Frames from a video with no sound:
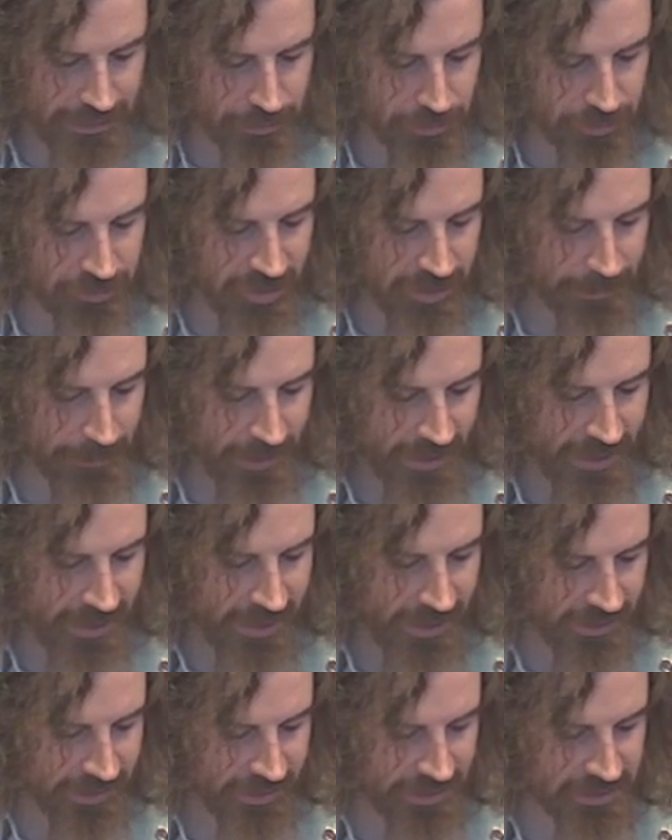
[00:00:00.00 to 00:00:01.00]
I will
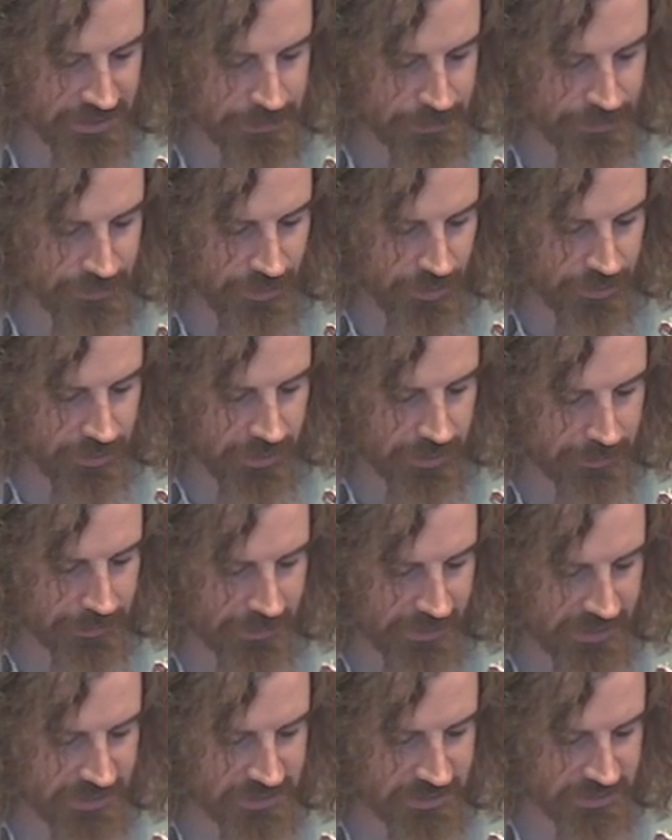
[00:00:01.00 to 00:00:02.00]
repair its
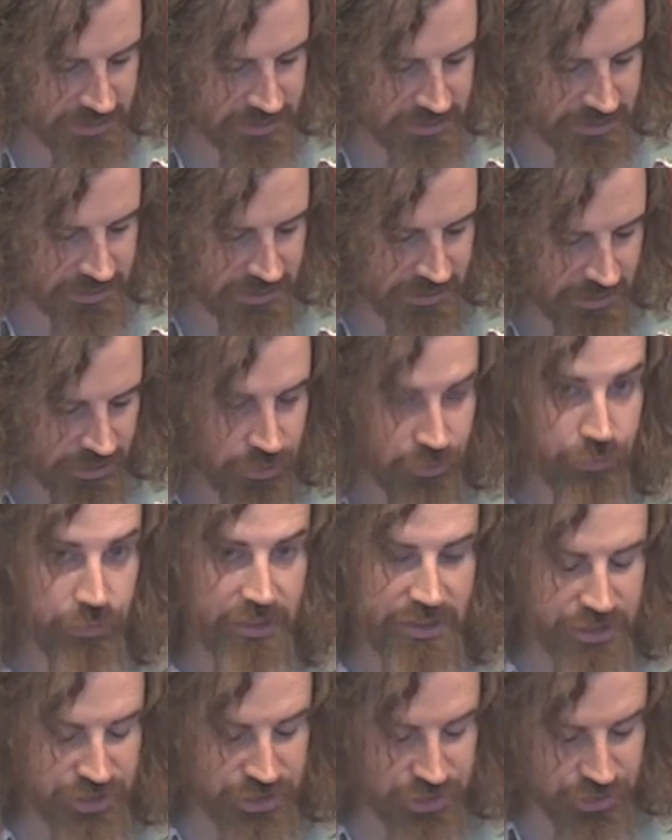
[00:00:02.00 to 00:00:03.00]
broken pieces,
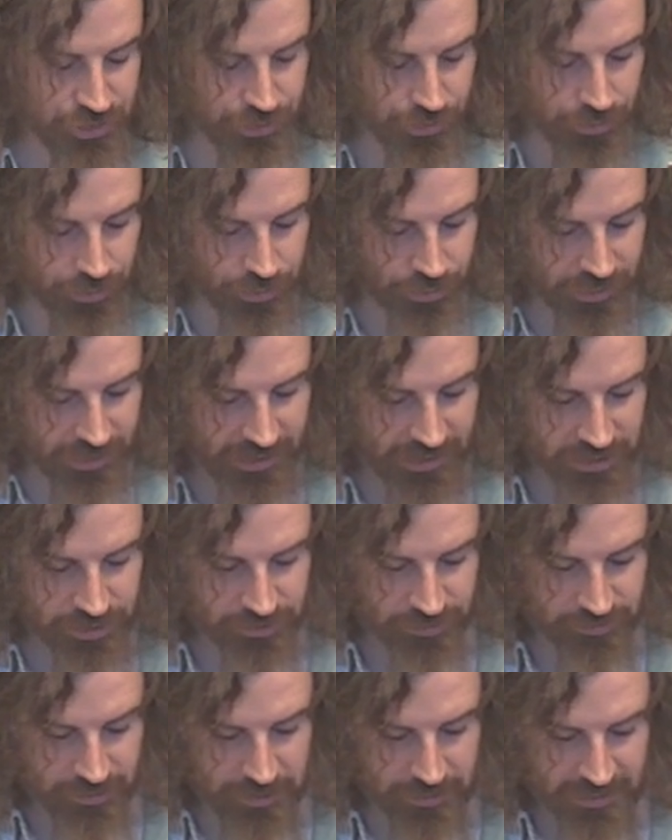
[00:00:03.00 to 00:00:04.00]
restore
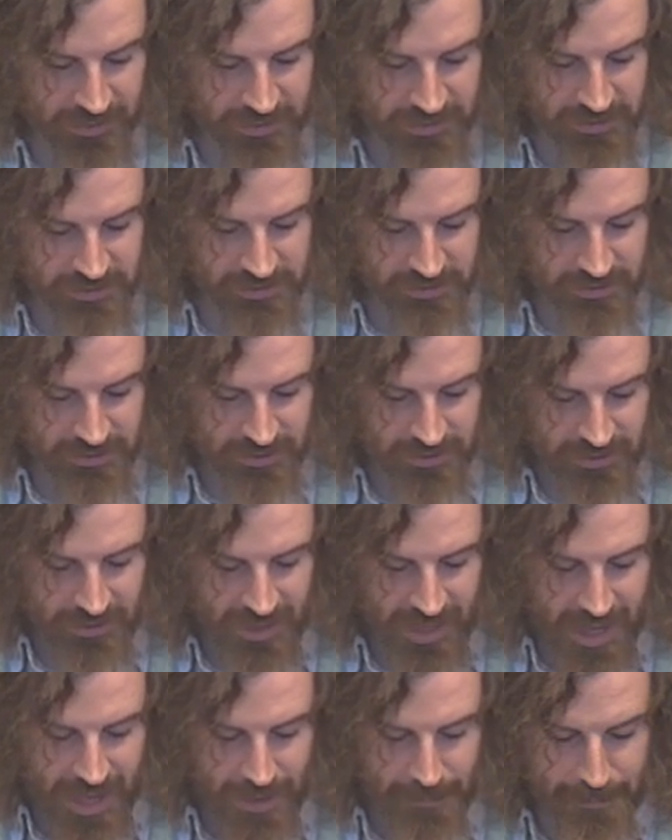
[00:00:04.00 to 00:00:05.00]
its ruins,
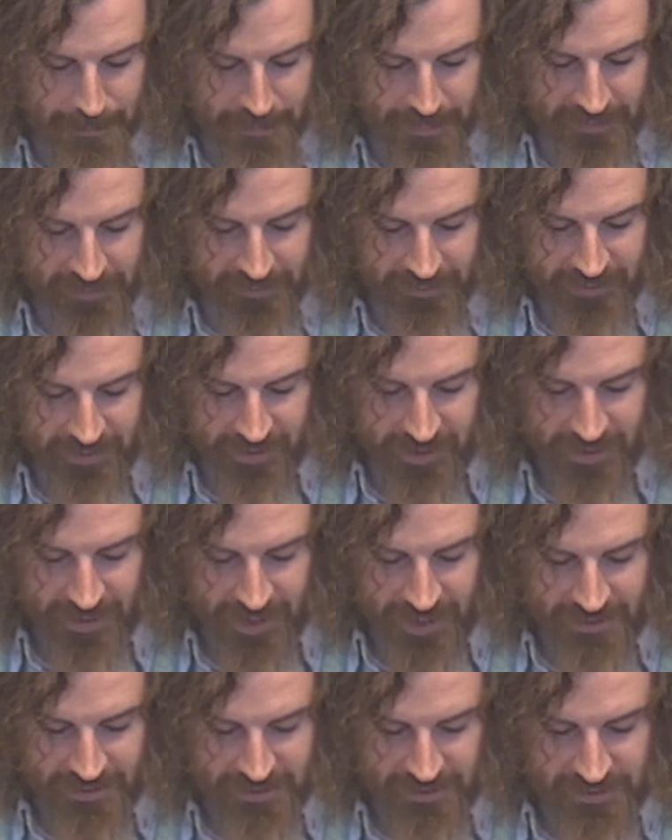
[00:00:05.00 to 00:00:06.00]
and build it
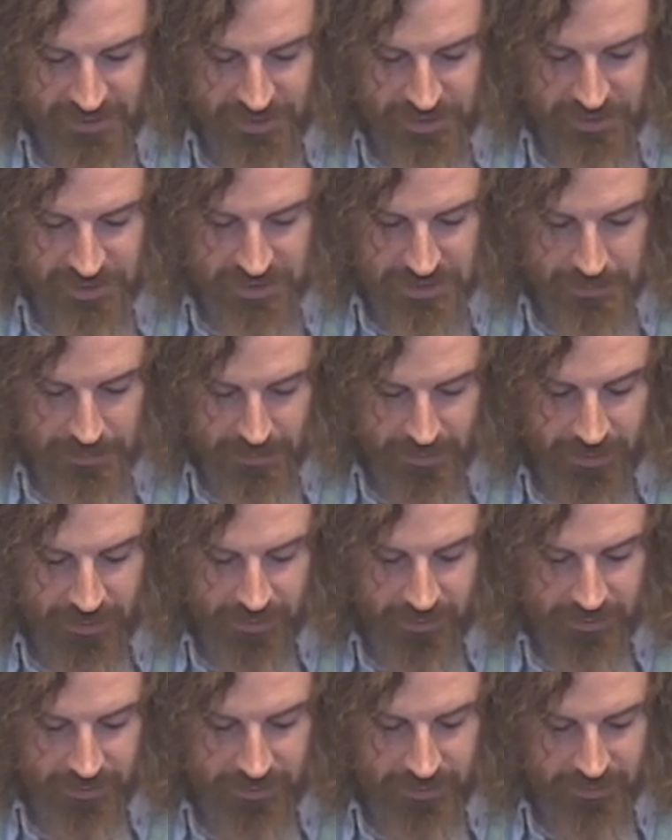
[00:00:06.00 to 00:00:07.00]
as it used to be,
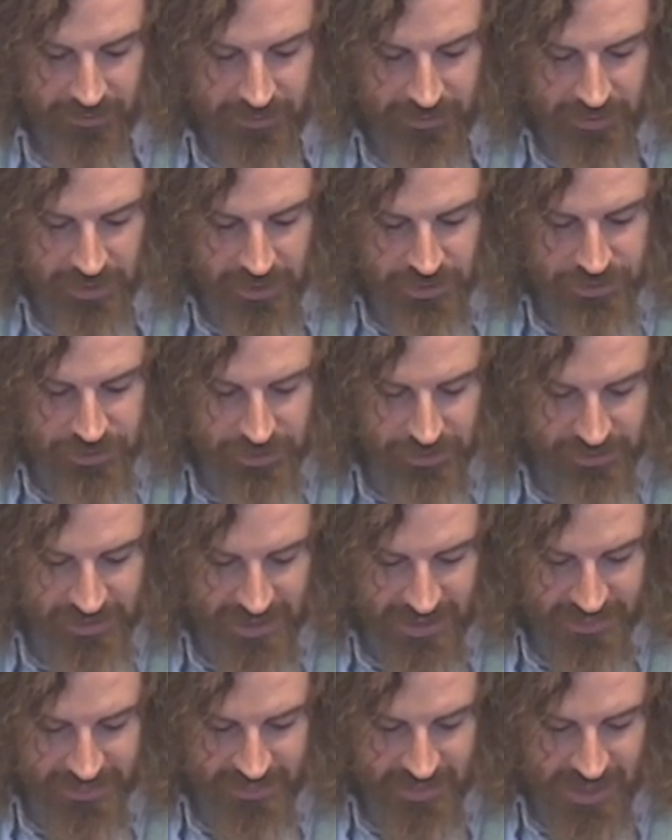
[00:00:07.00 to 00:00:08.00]
so
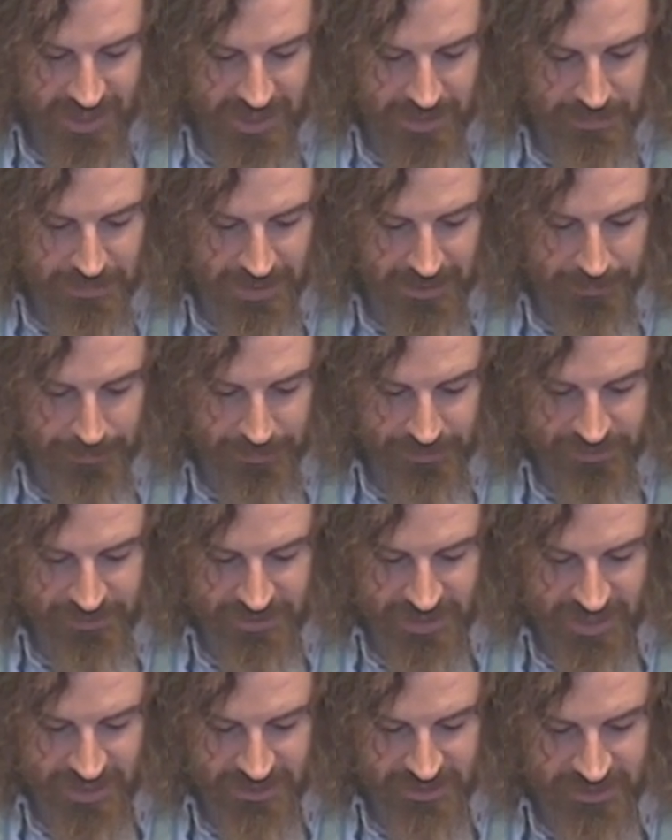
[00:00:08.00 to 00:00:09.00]
that they may
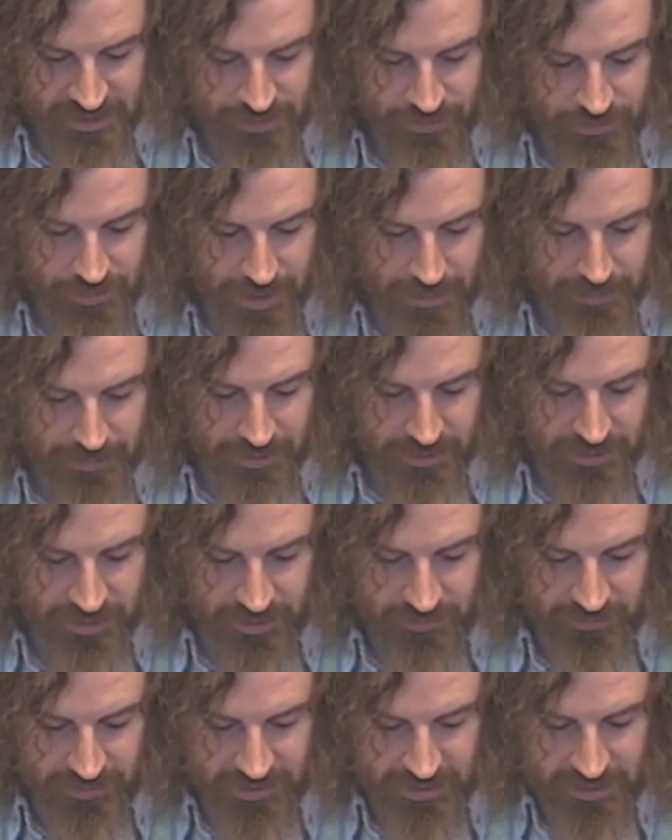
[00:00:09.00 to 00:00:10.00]
possess the
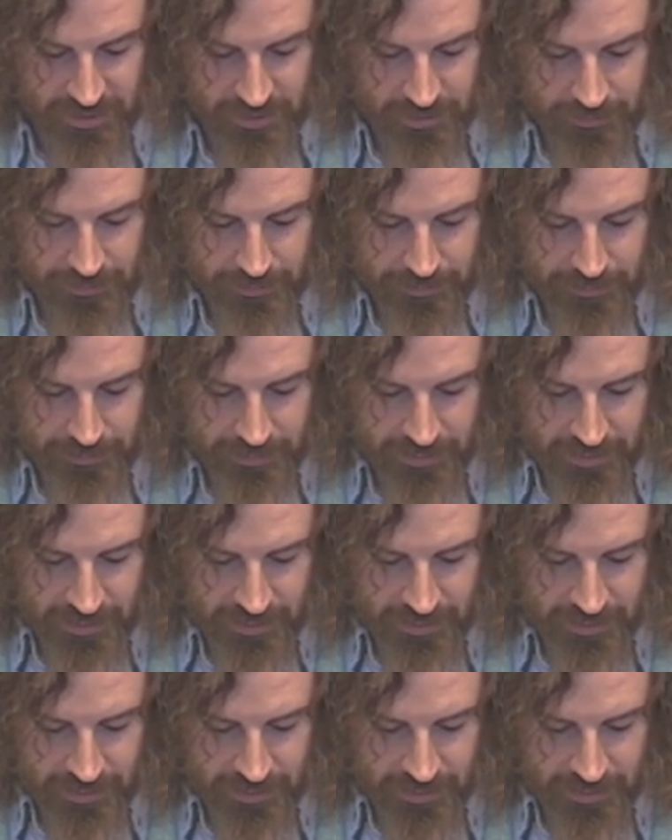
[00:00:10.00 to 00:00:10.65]
remnant of Edom